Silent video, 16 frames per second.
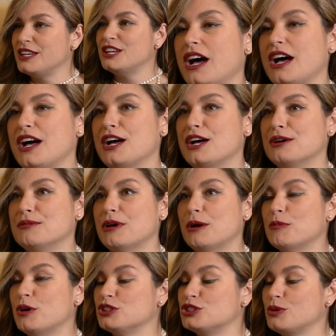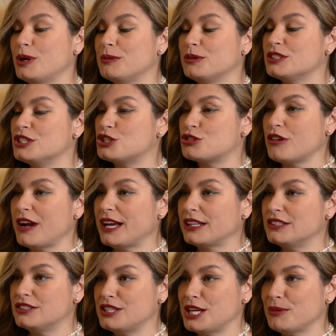I'm also able to track
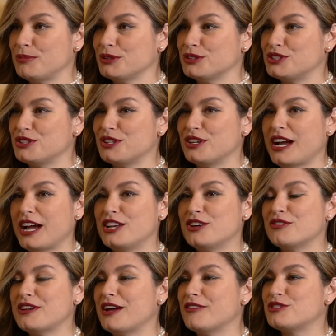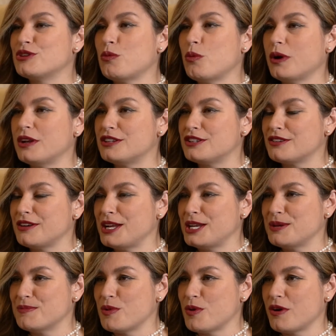the samples so that I don't have to wonder
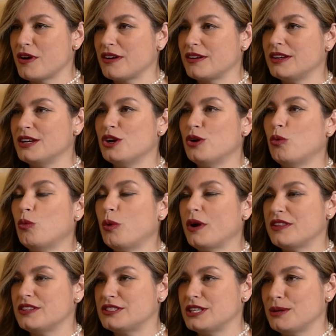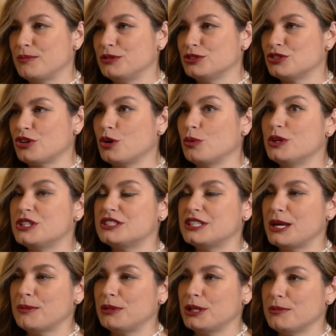anymore where the samples are, which
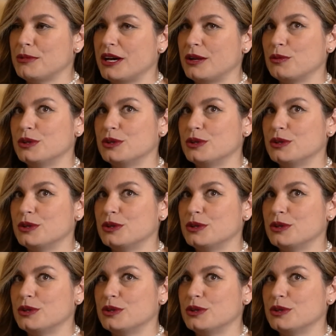sample I'm on.